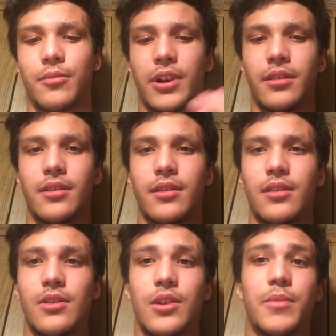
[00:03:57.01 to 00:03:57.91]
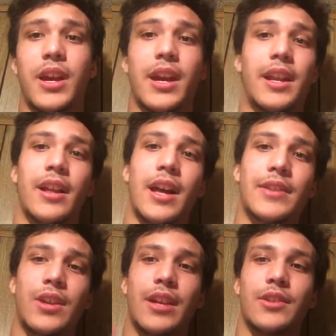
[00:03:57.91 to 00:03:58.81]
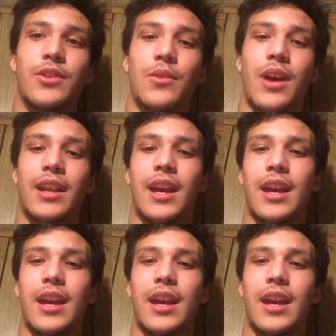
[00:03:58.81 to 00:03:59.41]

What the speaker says: but you can pick any class, you get to do that.